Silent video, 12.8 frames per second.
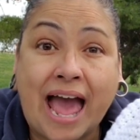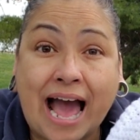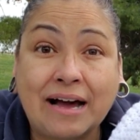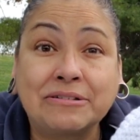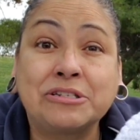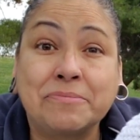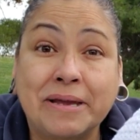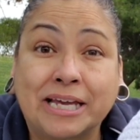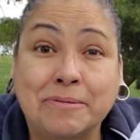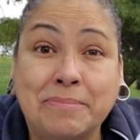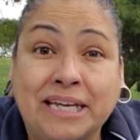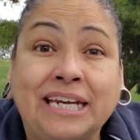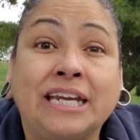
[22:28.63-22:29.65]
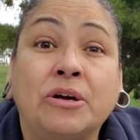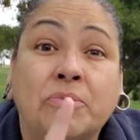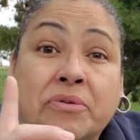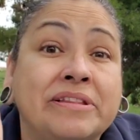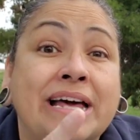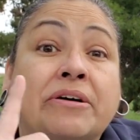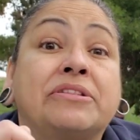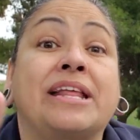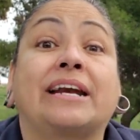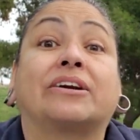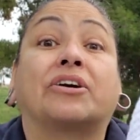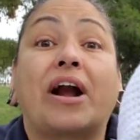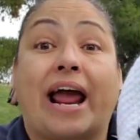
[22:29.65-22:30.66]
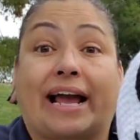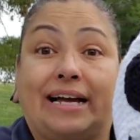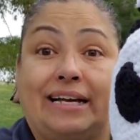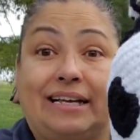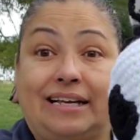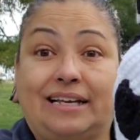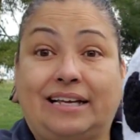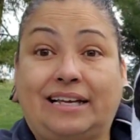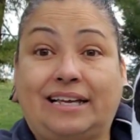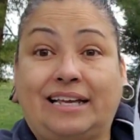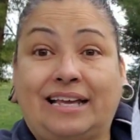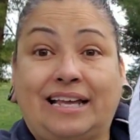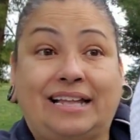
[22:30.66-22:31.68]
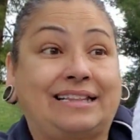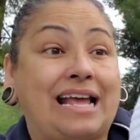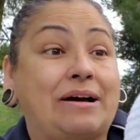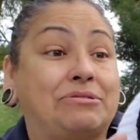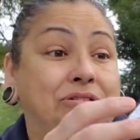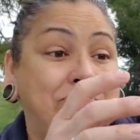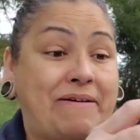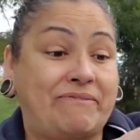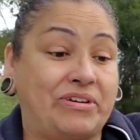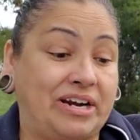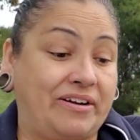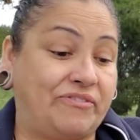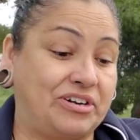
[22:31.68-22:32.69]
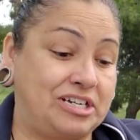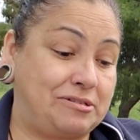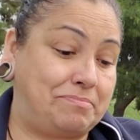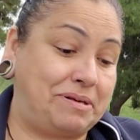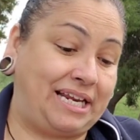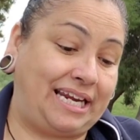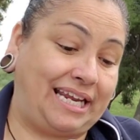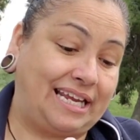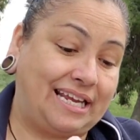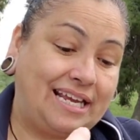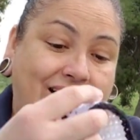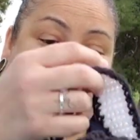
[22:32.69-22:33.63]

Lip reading: how to make a beanie without that crack. That was my very first beanie.